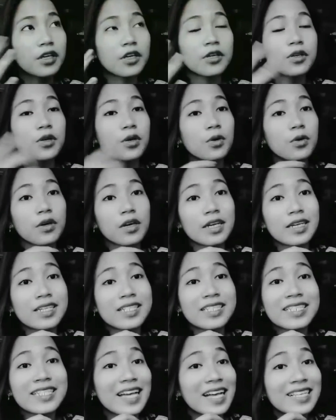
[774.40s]
You know,
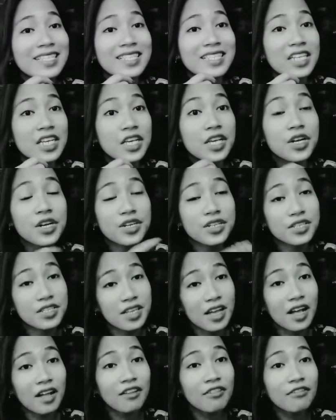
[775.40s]
in testing
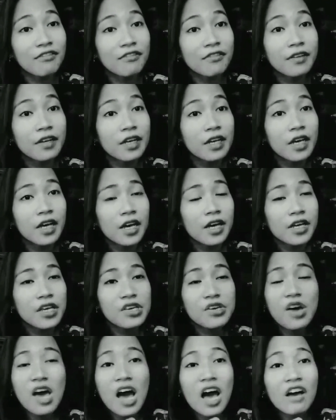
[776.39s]
yourself,
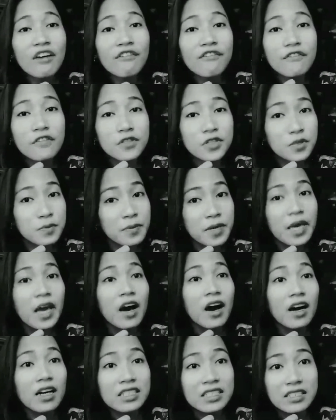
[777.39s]
you have to be
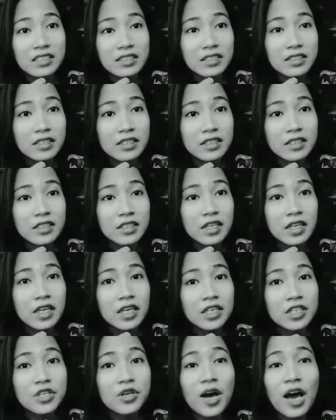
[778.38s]
honest,
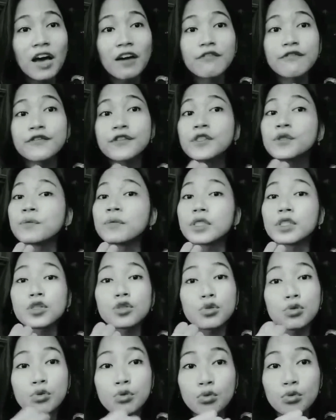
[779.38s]
you have to be
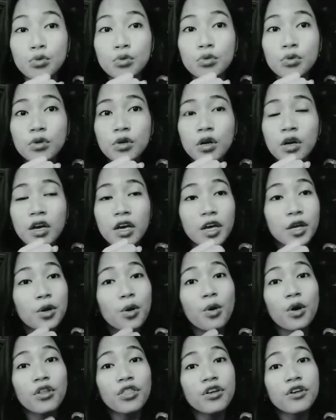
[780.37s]
true in
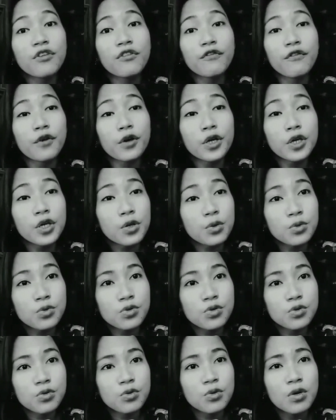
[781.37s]
order for you
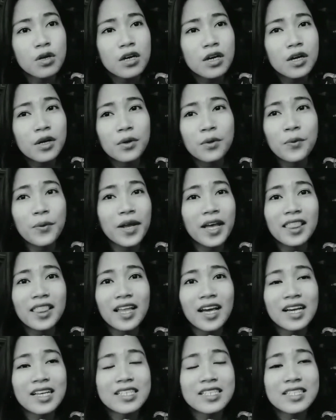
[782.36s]
to
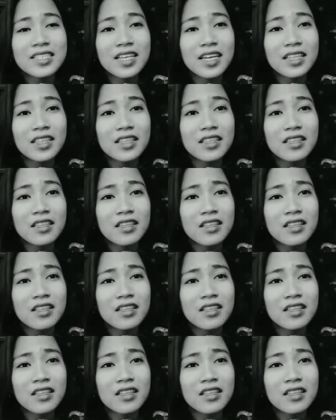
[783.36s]
realize that